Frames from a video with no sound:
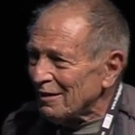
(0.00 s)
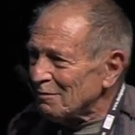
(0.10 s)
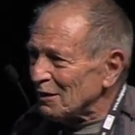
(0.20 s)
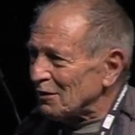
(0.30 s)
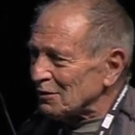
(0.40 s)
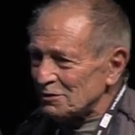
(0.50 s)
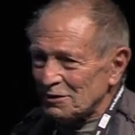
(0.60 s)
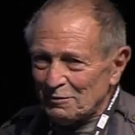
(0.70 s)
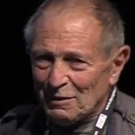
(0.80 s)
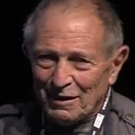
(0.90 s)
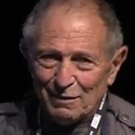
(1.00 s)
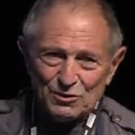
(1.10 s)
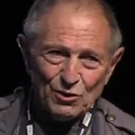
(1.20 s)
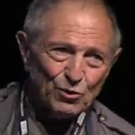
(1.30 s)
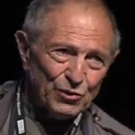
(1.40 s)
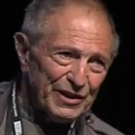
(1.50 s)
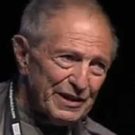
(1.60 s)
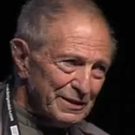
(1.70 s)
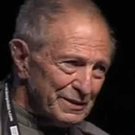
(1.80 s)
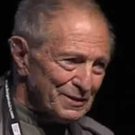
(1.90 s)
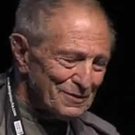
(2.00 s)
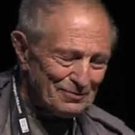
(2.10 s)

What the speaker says: because he becomes all knees.